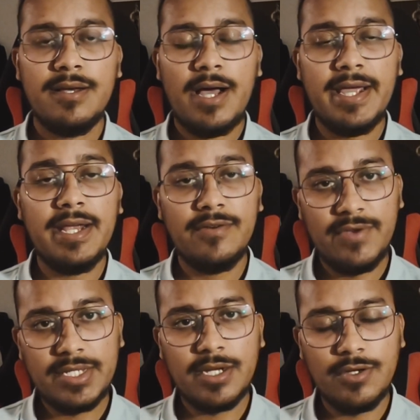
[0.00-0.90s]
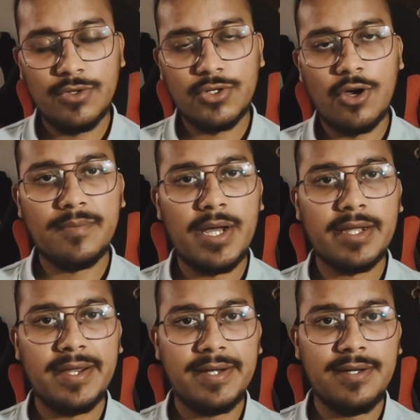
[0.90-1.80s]
I invest into stock
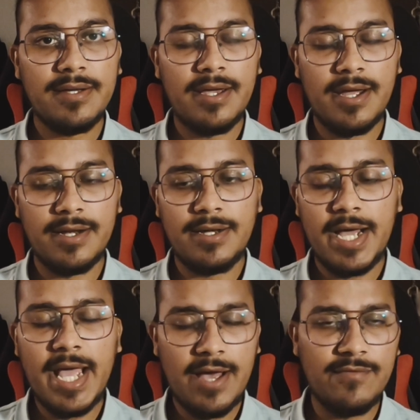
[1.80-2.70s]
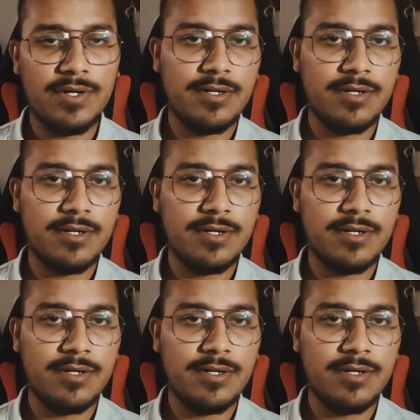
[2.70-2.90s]
market, and I have